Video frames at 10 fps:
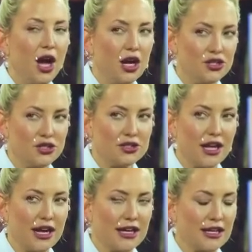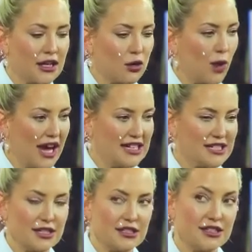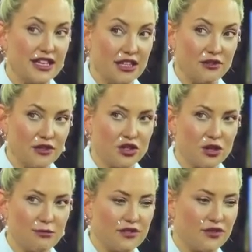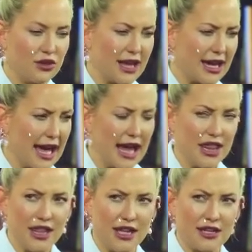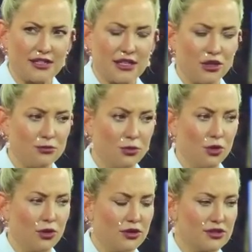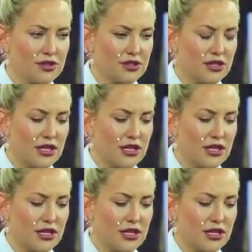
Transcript: underlying way to live in terms of your like ethics and your morals.